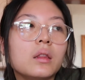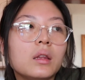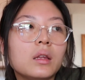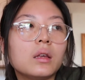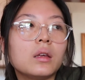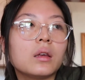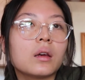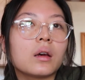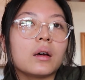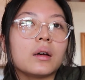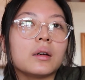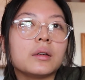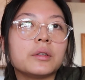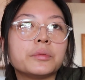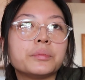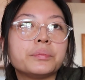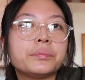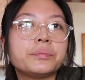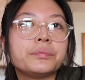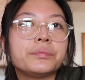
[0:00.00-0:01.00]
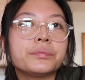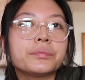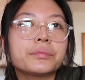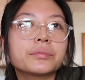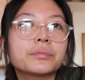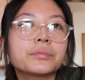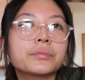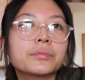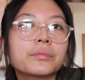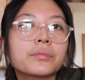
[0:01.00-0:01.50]
the,
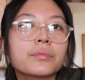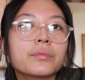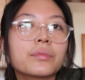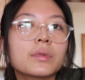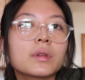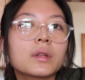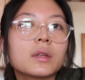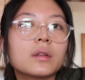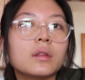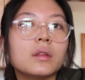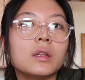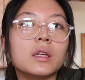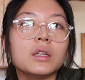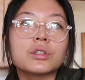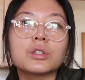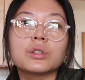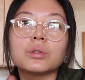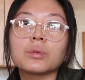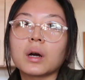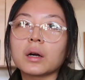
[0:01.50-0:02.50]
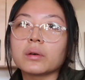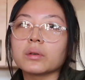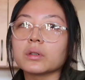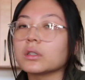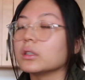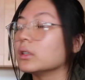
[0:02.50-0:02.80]
um, the two hour